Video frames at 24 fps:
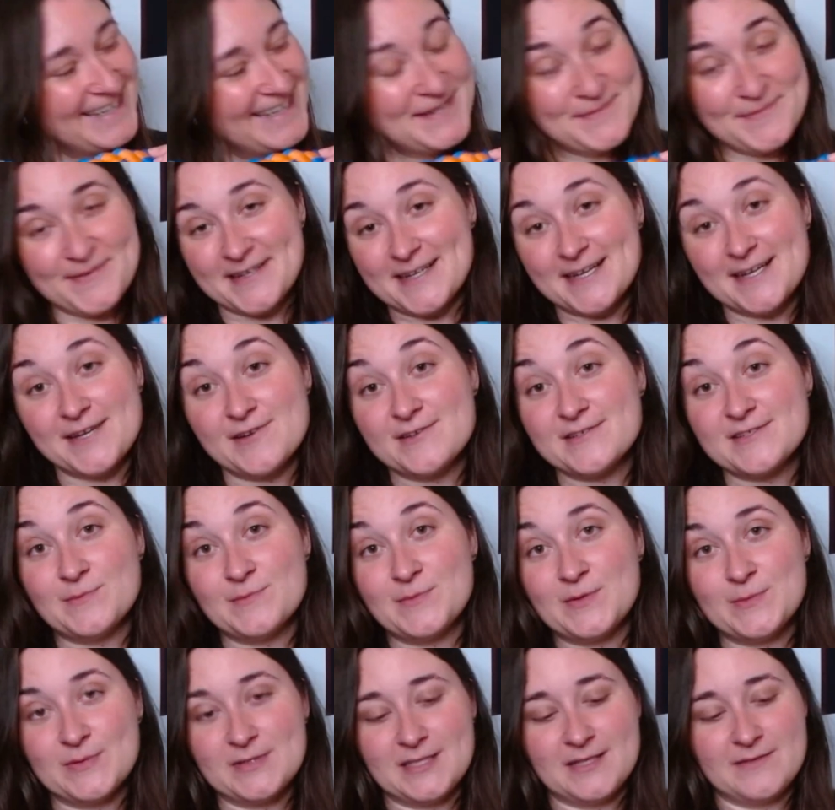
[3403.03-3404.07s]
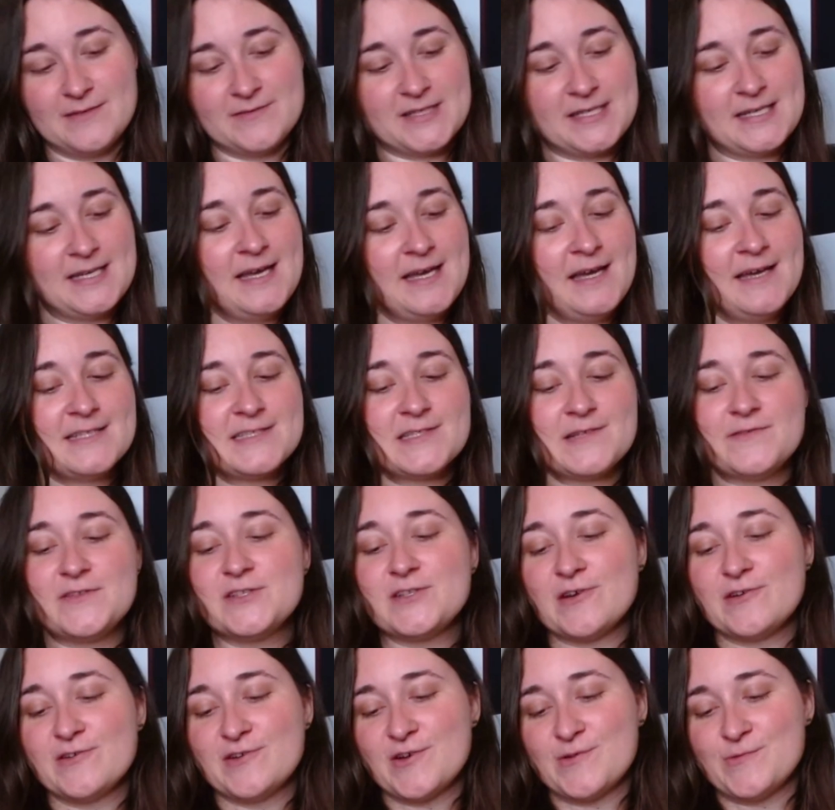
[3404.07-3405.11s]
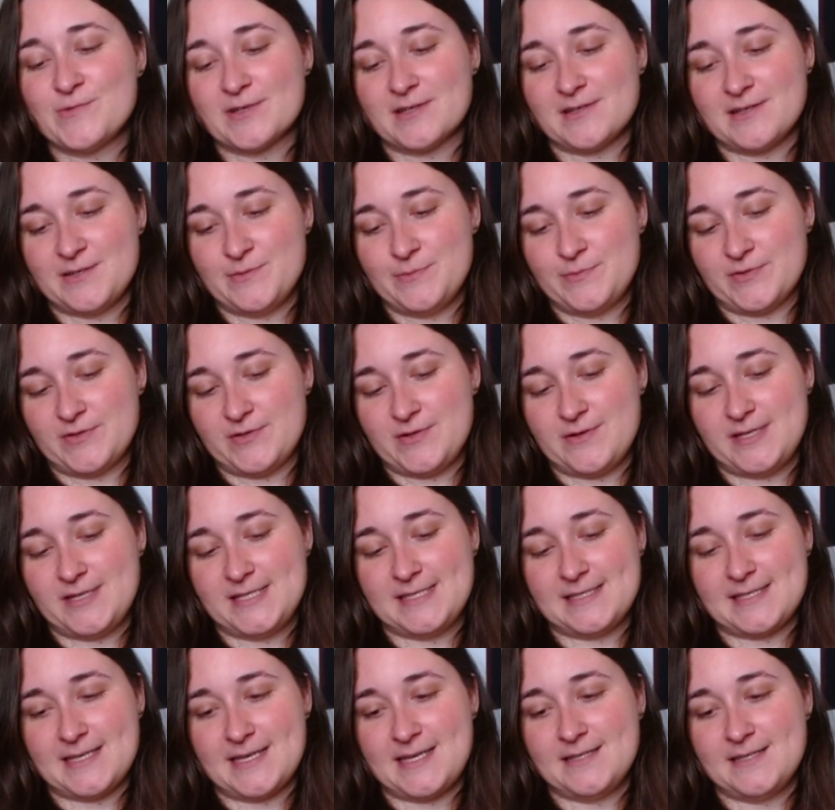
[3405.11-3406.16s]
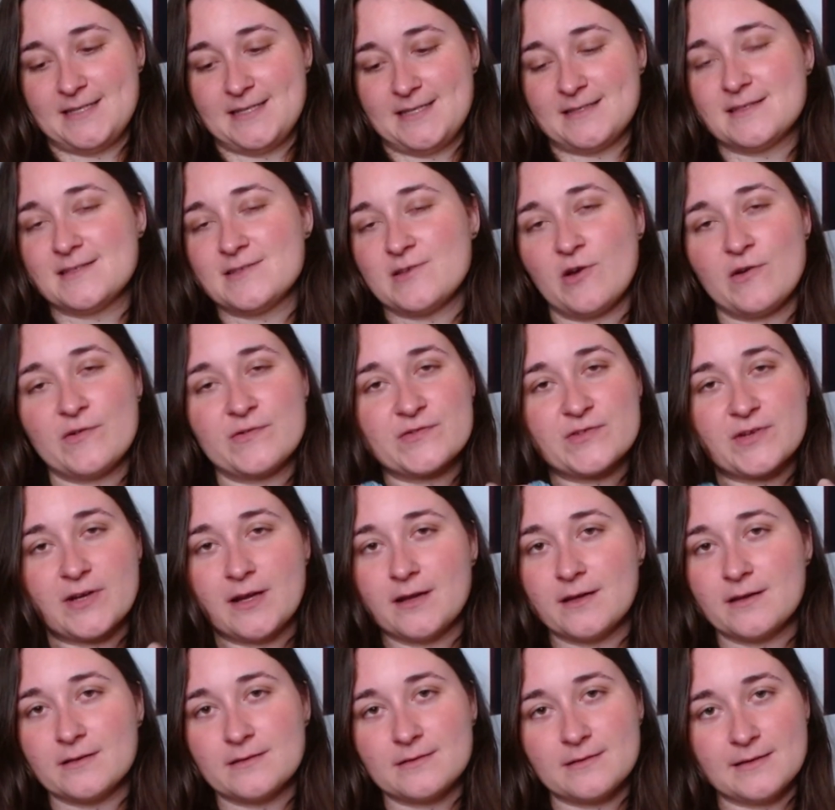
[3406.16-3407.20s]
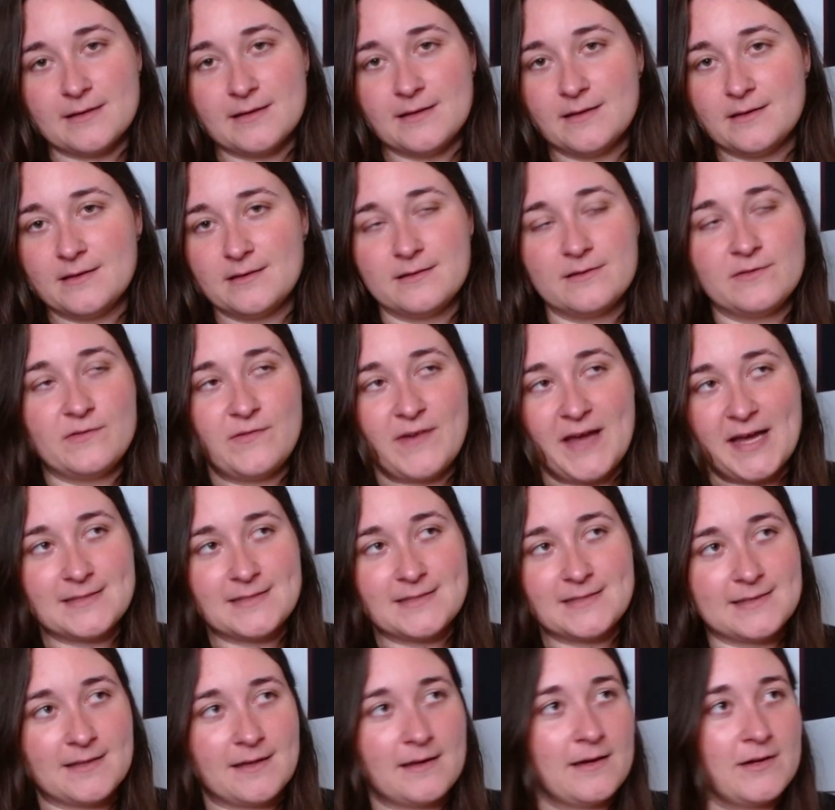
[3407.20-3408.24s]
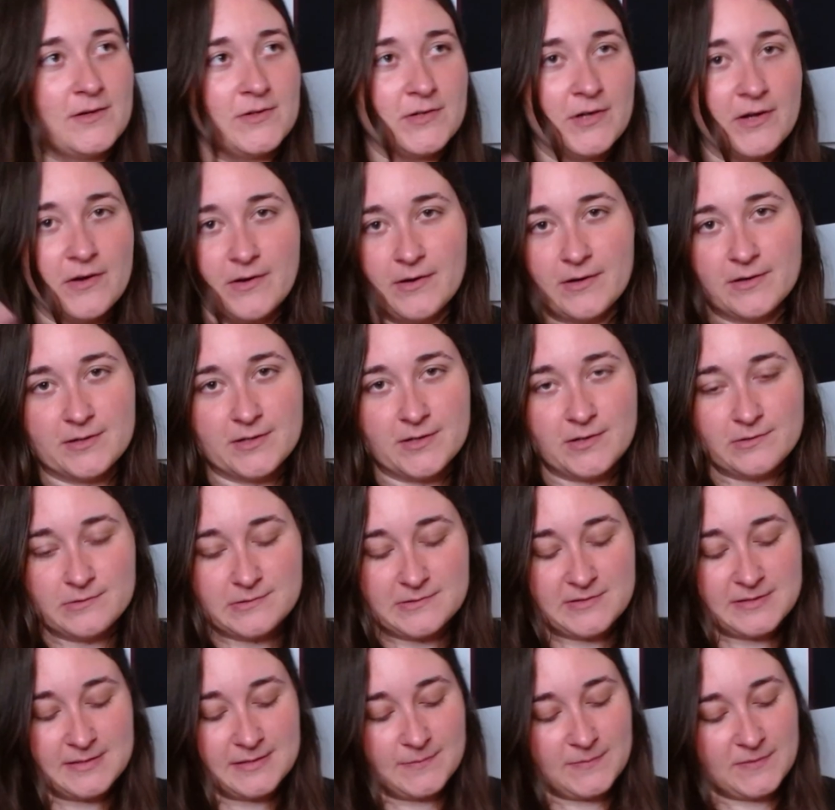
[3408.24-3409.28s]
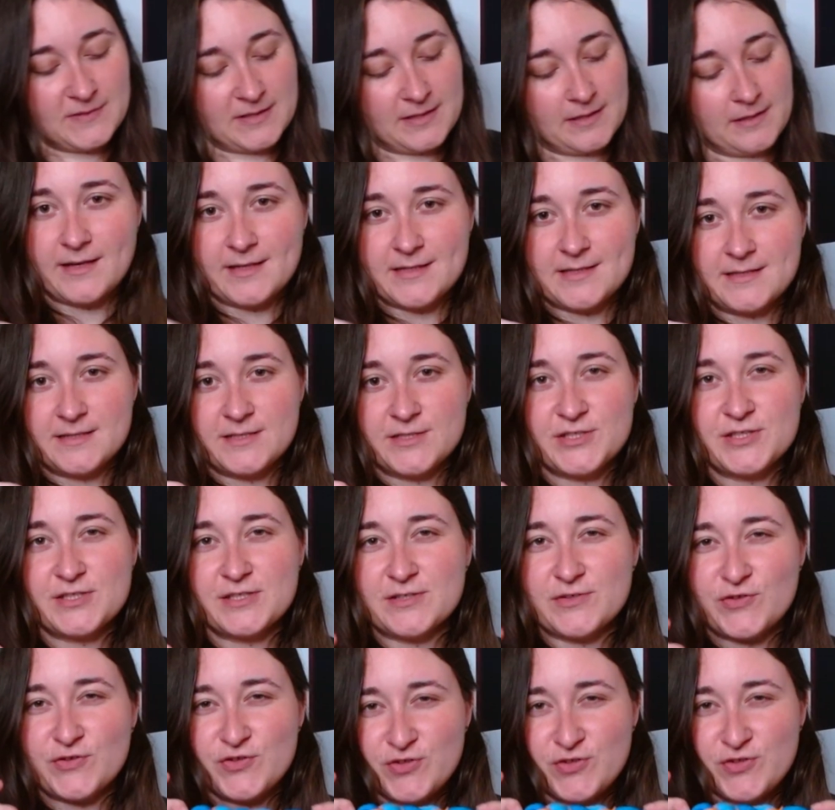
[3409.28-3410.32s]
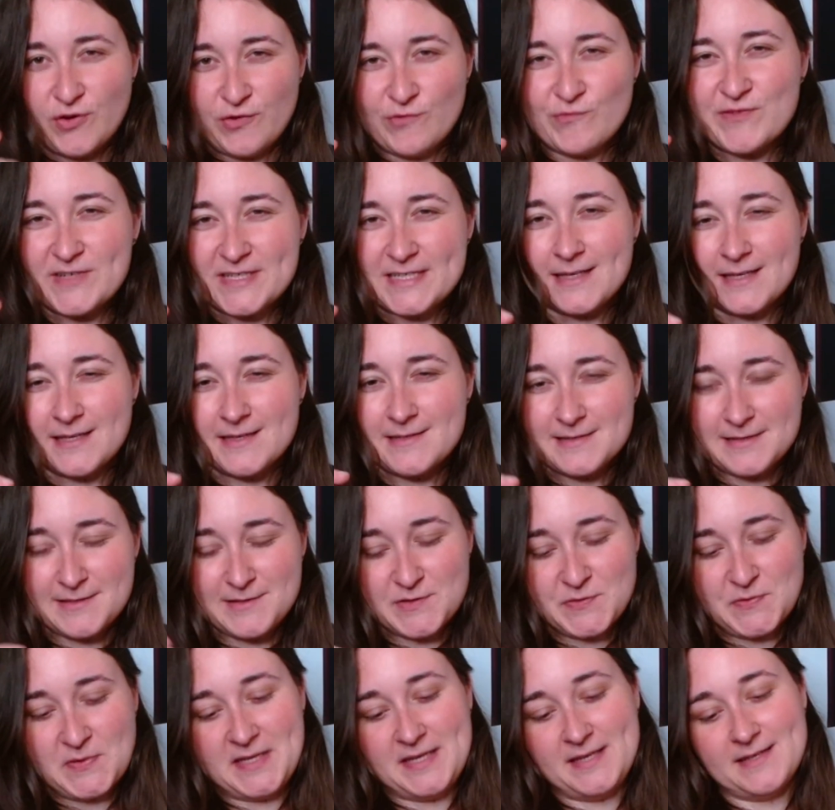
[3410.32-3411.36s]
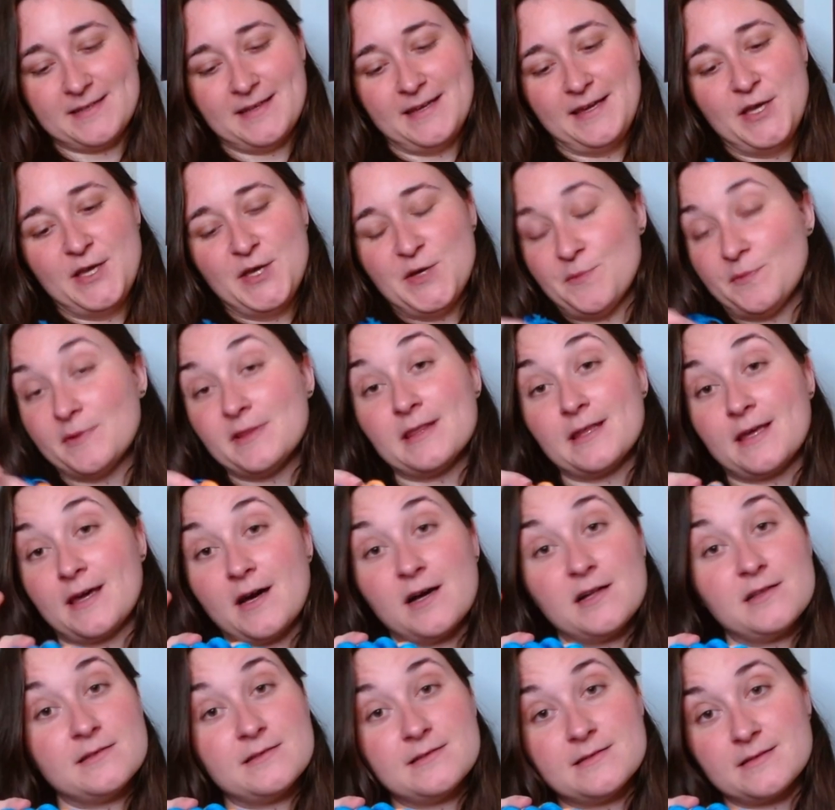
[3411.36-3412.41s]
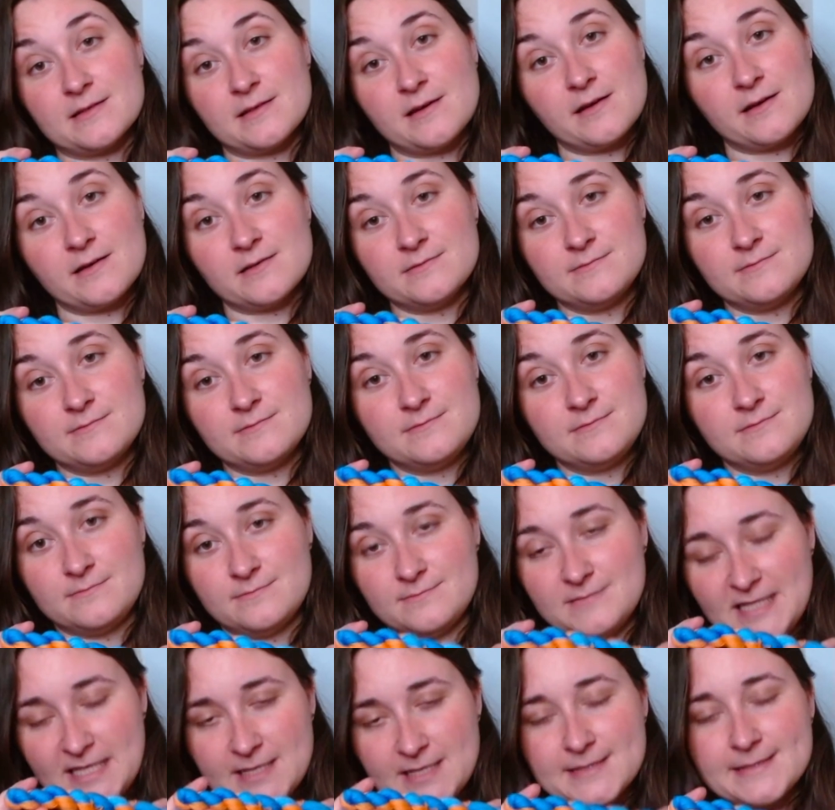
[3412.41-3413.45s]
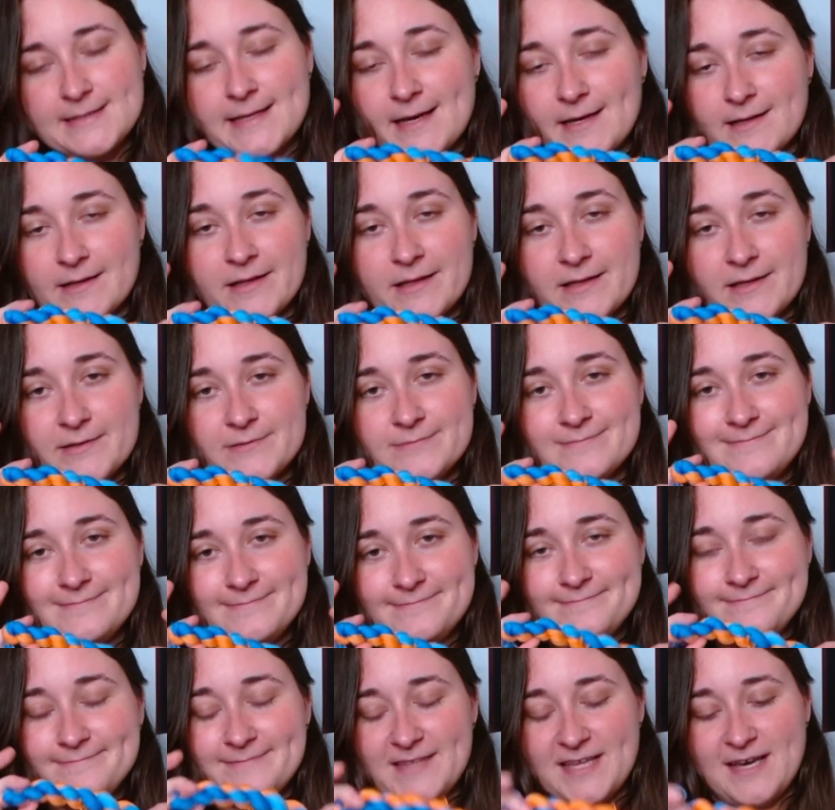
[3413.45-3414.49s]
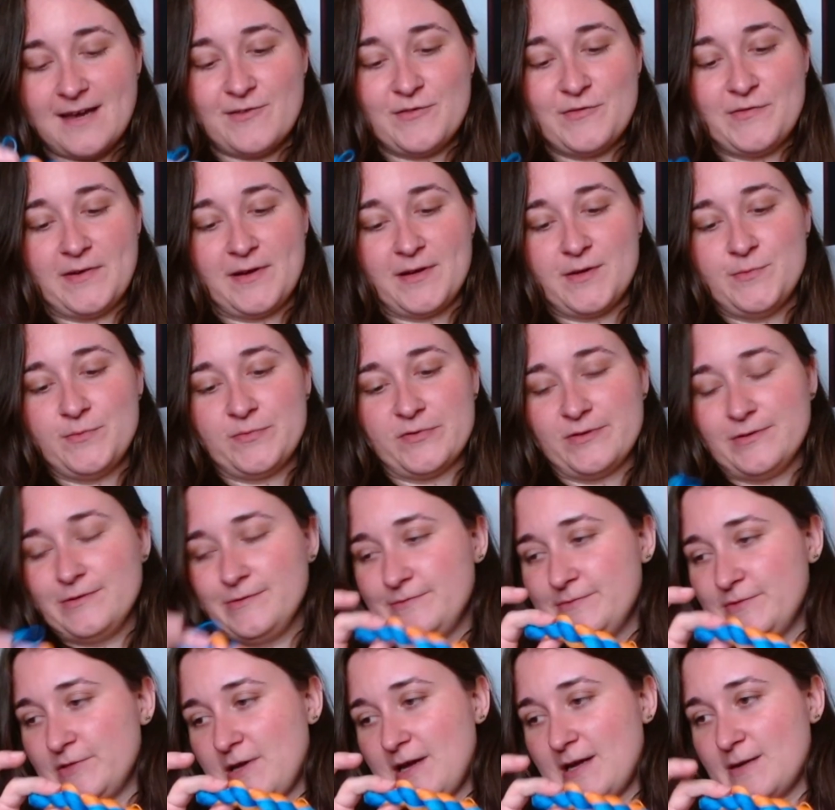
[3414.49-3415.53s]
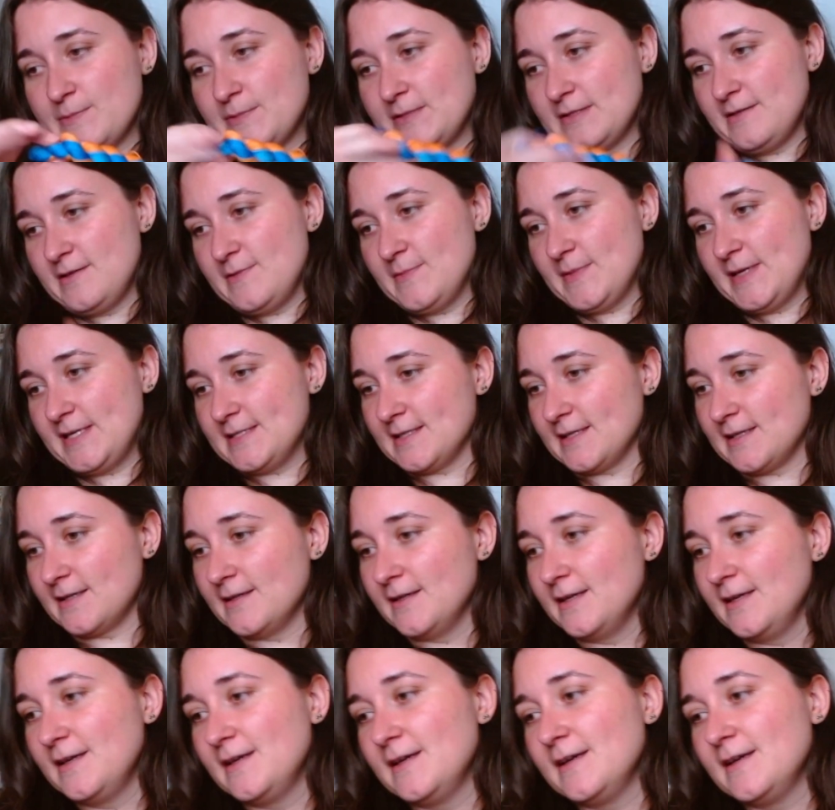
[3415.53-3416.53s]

But I know some people love it. So if you don't know what Iron Brew is, it's a soft drink like Fanta or Coca-Cola or something, and it's just so ridiculously sweet. But the colours are exactly that of Iron Brew. It's absolutely amazing.